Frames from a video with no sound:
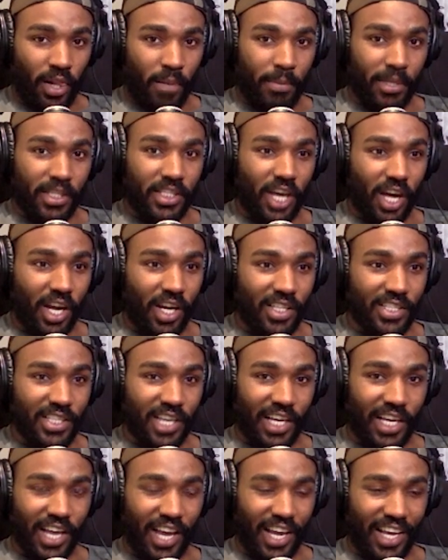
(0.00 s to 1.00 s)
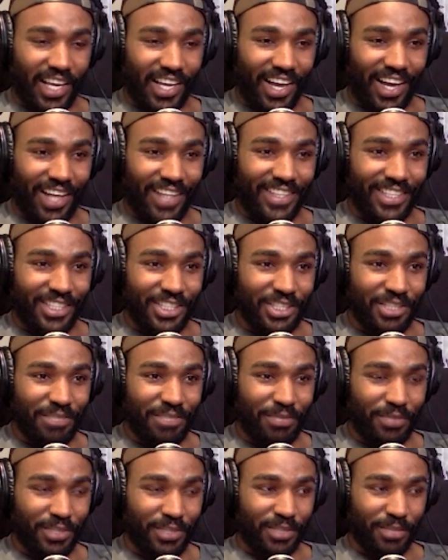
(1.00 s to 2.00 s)
McDonald's, I, I auditioned
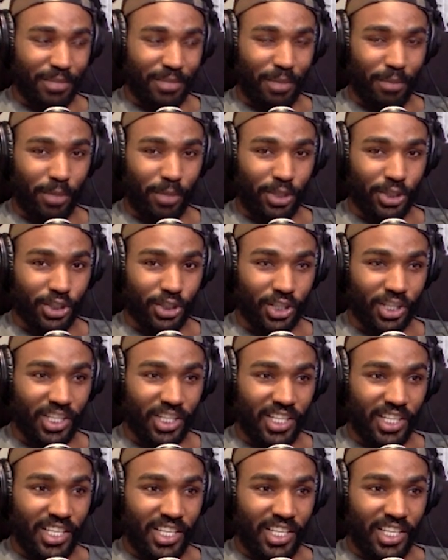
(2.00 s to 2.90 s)
for some commercial,